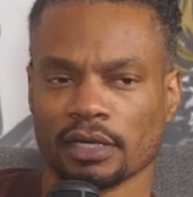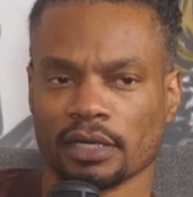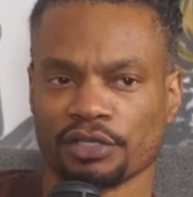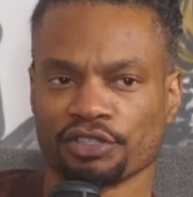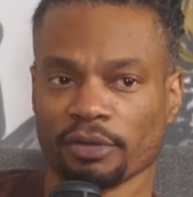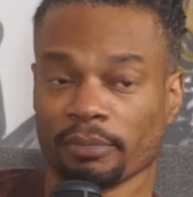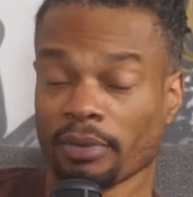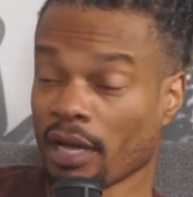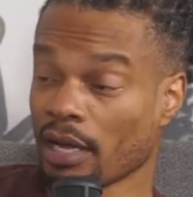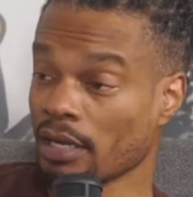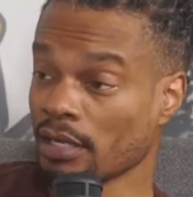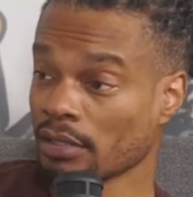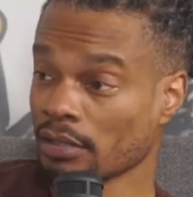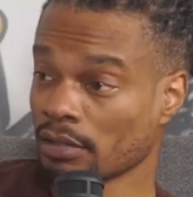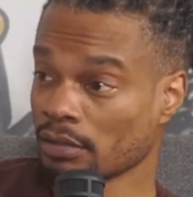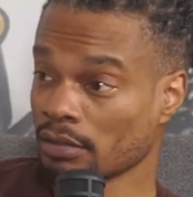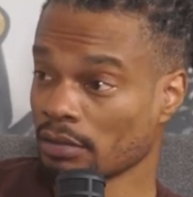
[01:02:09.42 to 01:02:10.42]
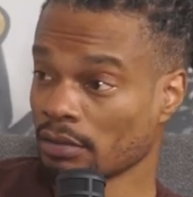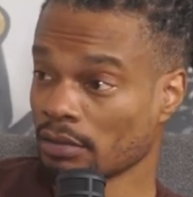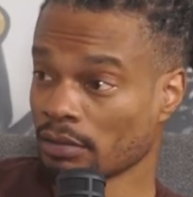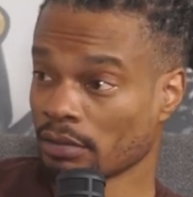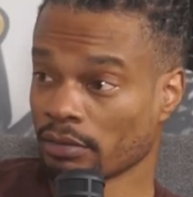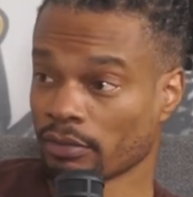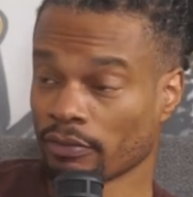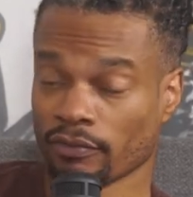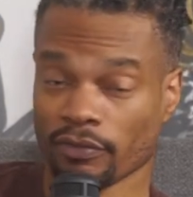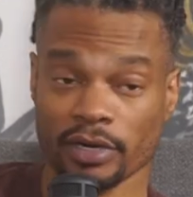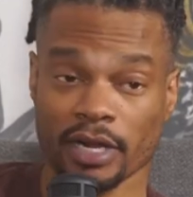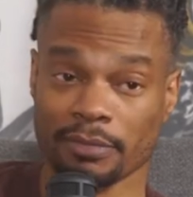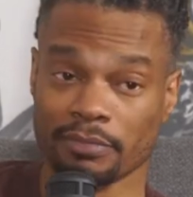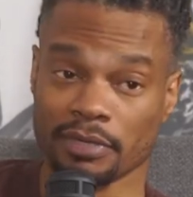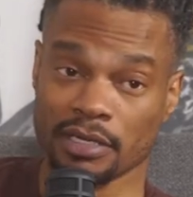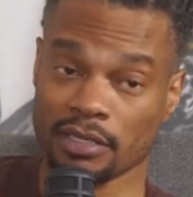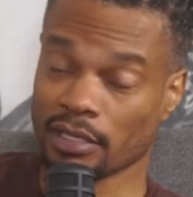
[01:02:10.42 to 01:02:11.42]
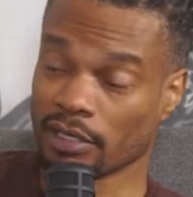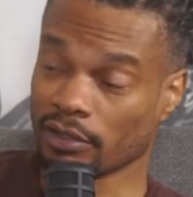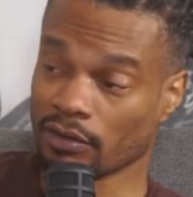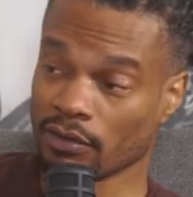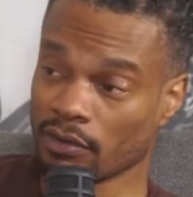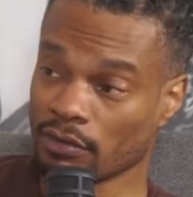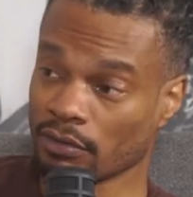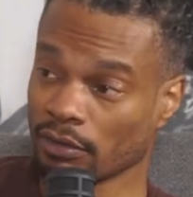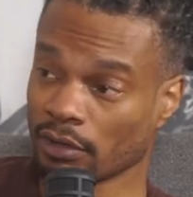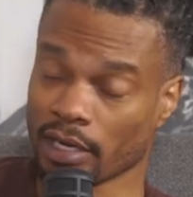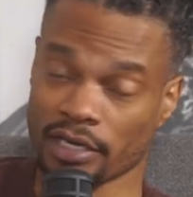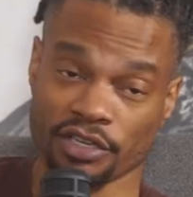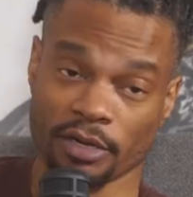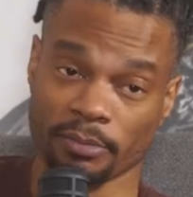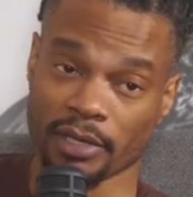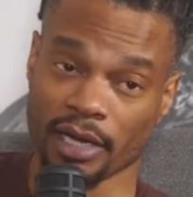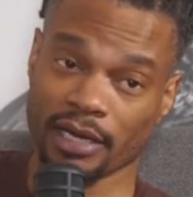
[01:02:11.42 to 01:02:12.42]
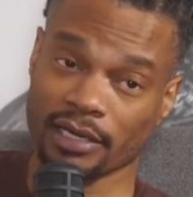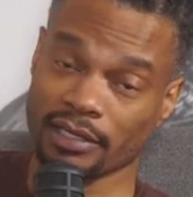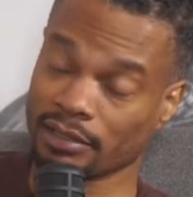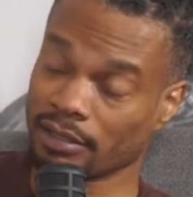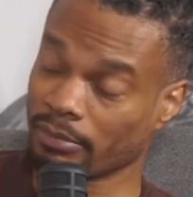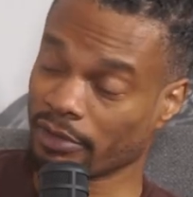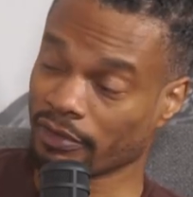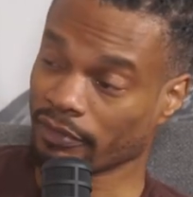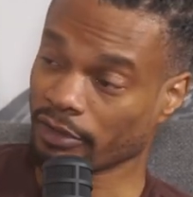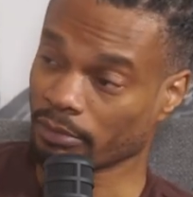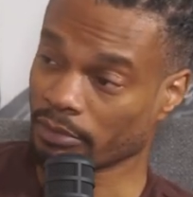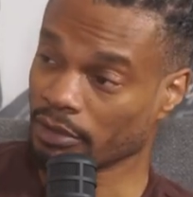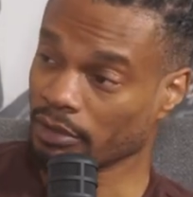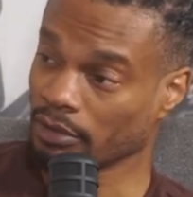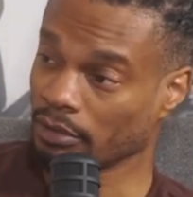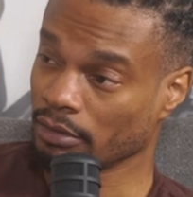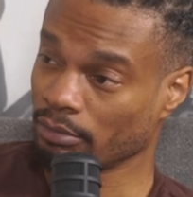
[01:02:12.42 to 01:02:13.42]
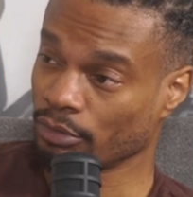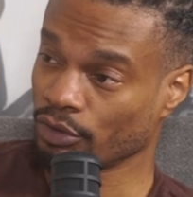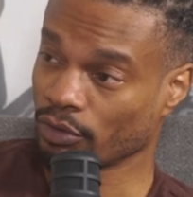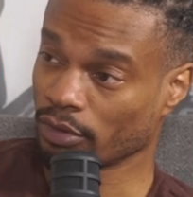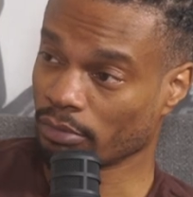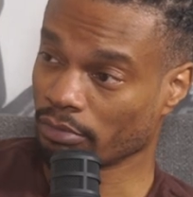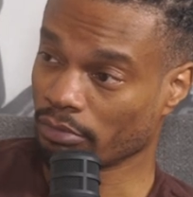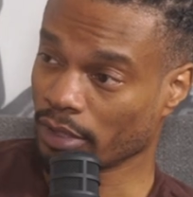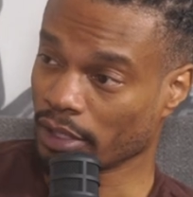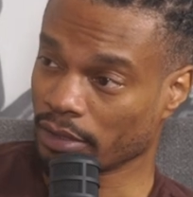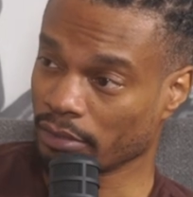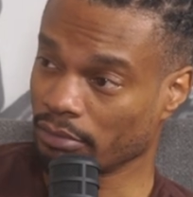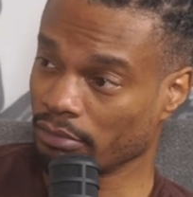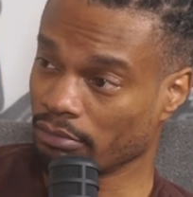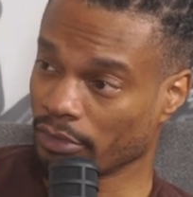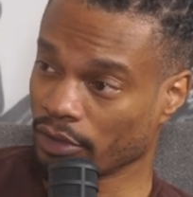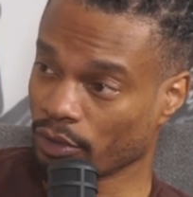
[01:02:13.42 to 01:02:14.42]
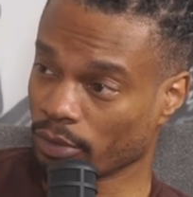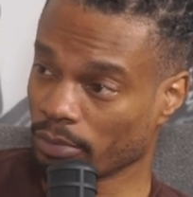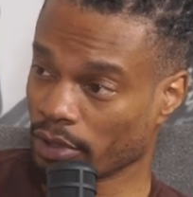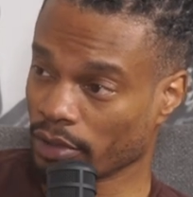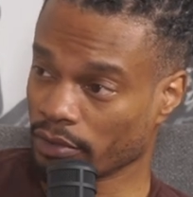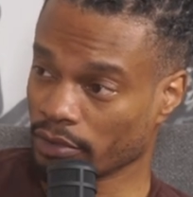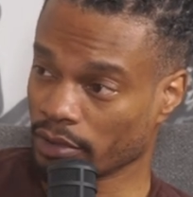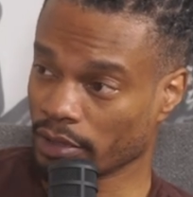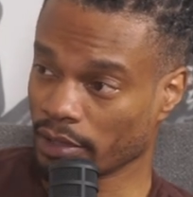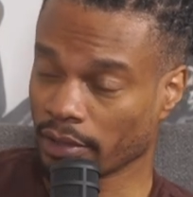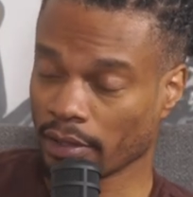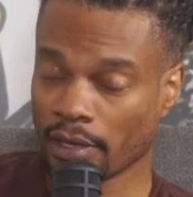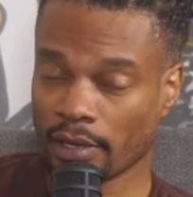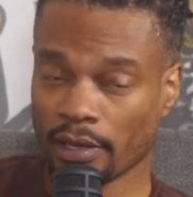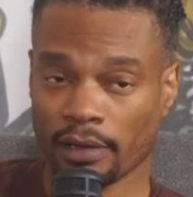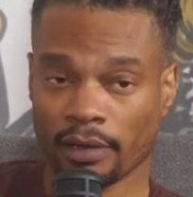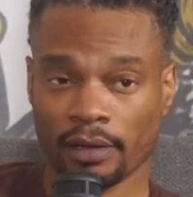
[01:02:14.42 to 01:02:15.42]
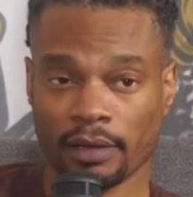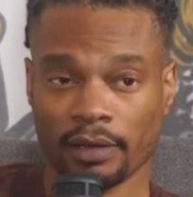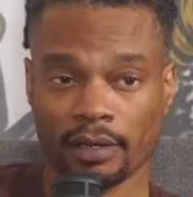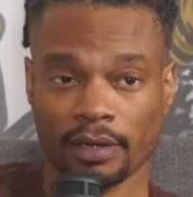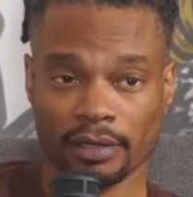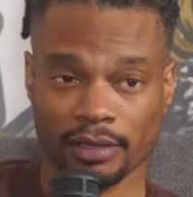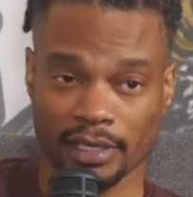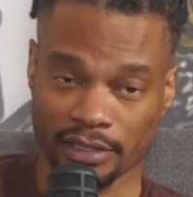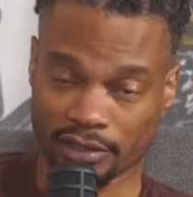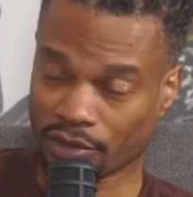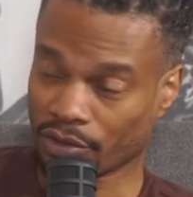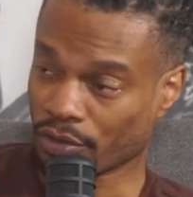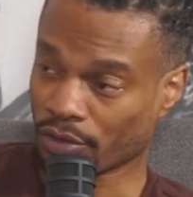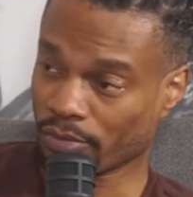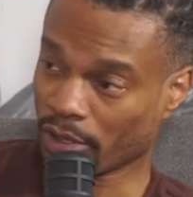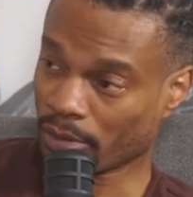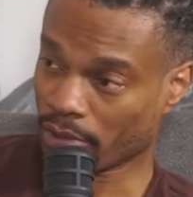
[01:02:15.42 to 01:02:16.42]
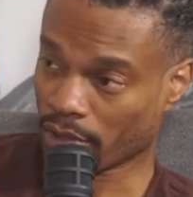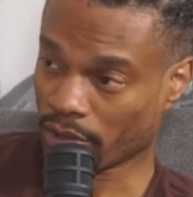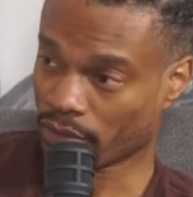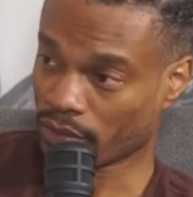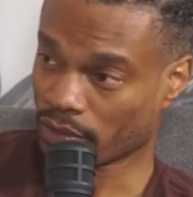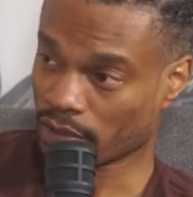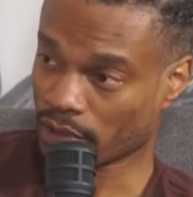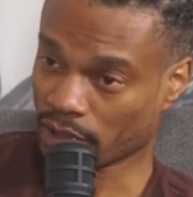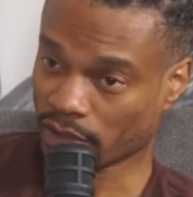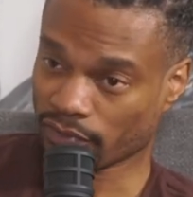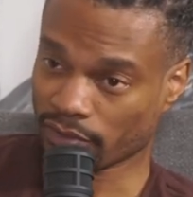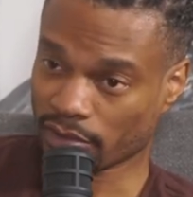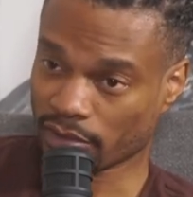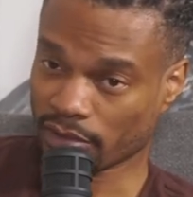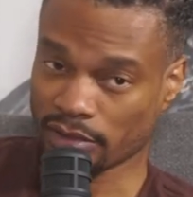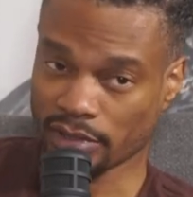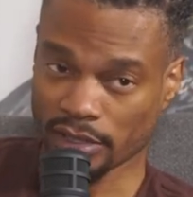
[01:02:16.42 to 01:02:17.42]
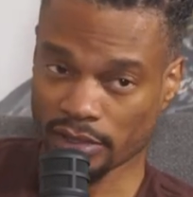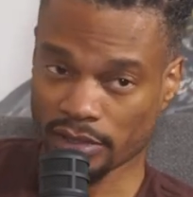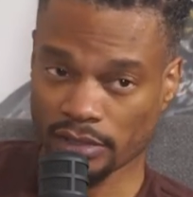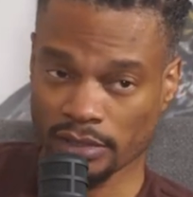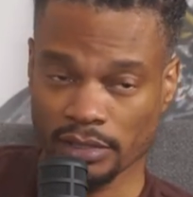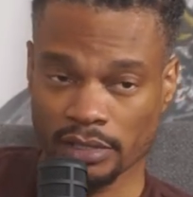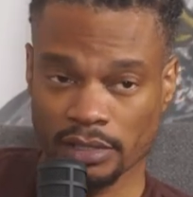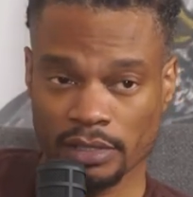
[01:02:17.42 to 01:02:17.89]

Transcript: I jump high for not being that tall. I jump the highest in my family between my, my three brothers and I, and that's including my brother who's six foot six.